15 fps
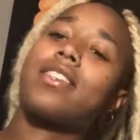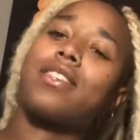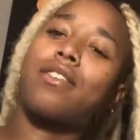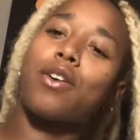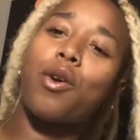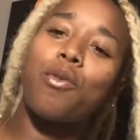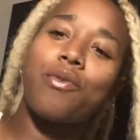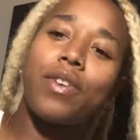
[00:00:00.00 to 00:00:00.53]
to
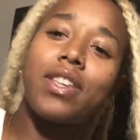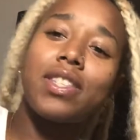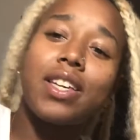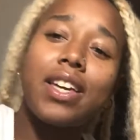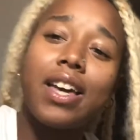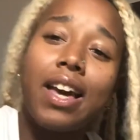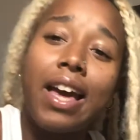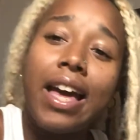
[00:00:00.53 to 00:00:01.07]
go
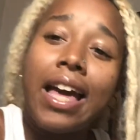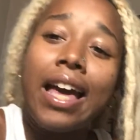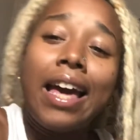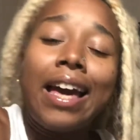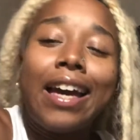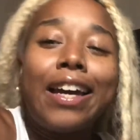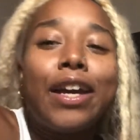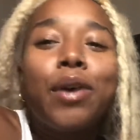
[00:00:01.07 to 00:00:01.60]
visit,
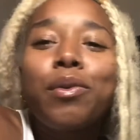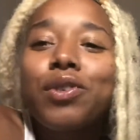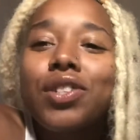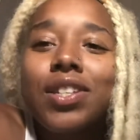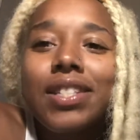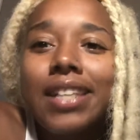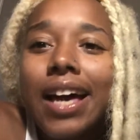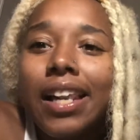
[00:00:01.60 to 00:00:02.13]
he was
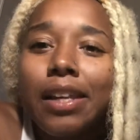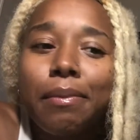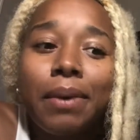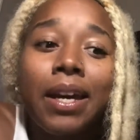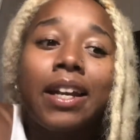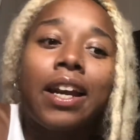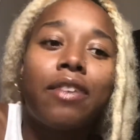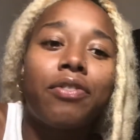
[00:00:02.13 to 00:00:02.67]
just telling me,
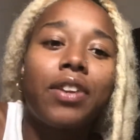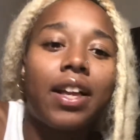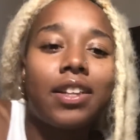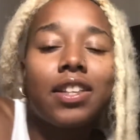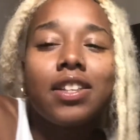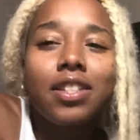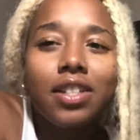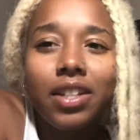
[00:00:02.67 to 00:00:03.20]
and I feel like
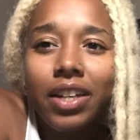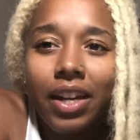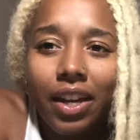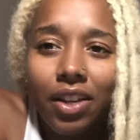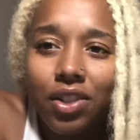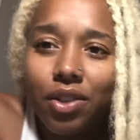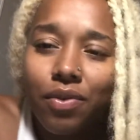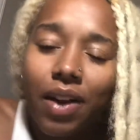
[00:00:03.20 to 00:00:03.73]
this is a
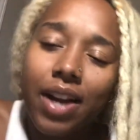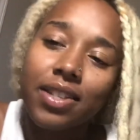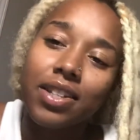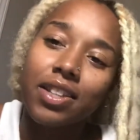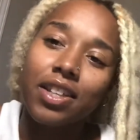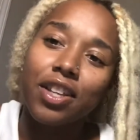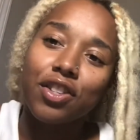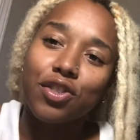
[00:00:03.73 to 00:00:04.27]
Cancer rising
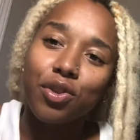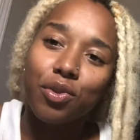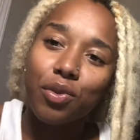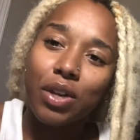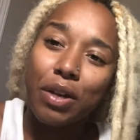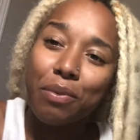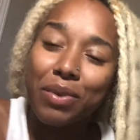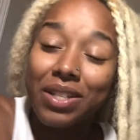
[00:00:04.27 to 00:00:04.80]
thing too.
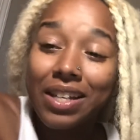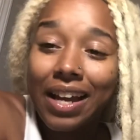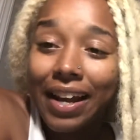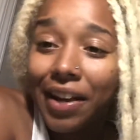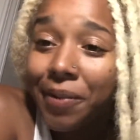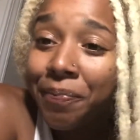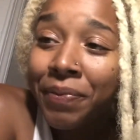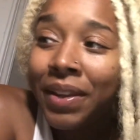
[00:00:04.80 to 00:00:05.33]
He was like,
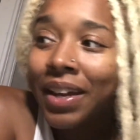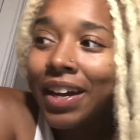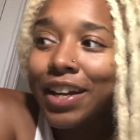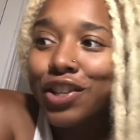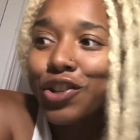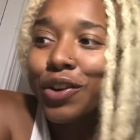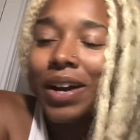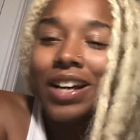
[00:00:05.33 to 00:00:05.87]
it's
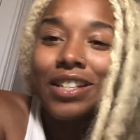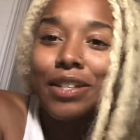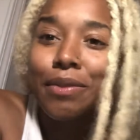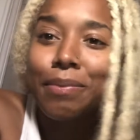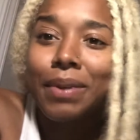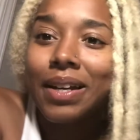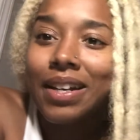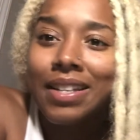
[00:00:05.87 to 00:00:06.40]
crazy
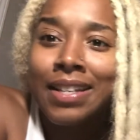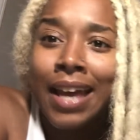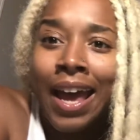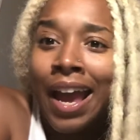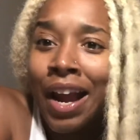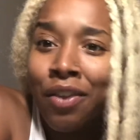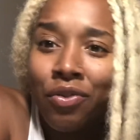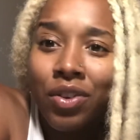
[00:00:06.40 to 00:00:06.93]
because
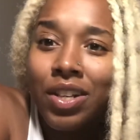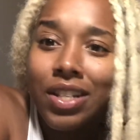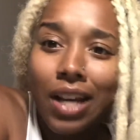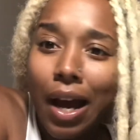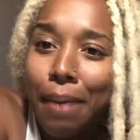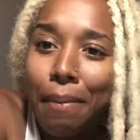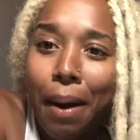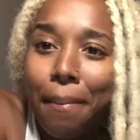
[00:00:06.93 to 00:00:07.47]
every
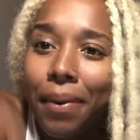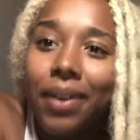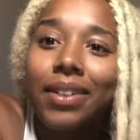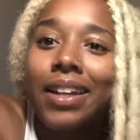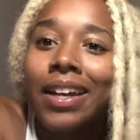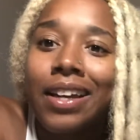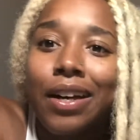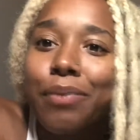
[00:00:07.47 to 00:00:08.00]
time my
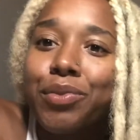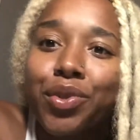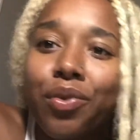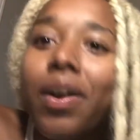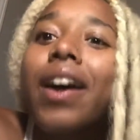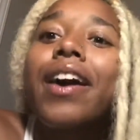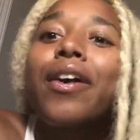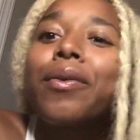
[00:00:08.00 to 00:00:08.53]
birthday comes
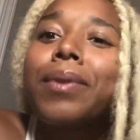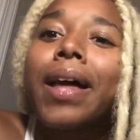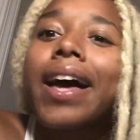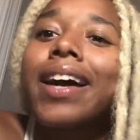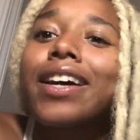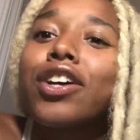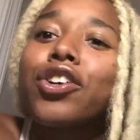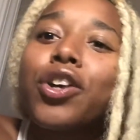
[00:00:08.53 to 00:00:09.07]
around,
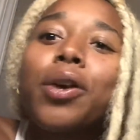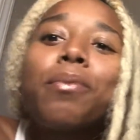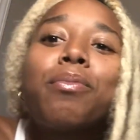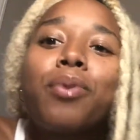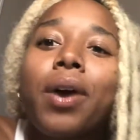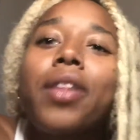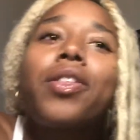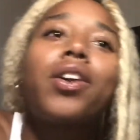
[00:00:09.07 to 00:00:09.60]
like, your
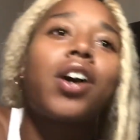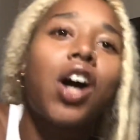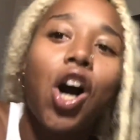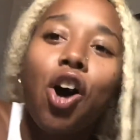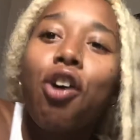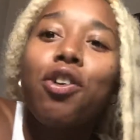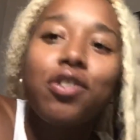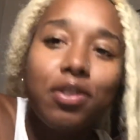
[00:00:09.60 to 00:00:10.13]
brother
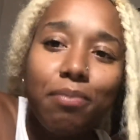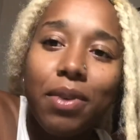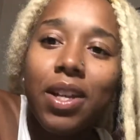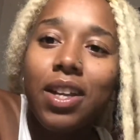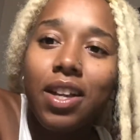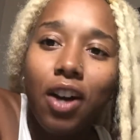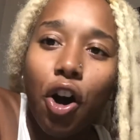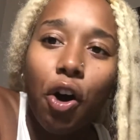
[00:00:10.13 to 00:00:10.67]
calls
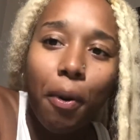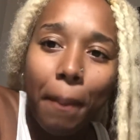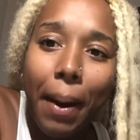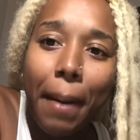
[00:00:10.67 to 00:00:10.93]
me on my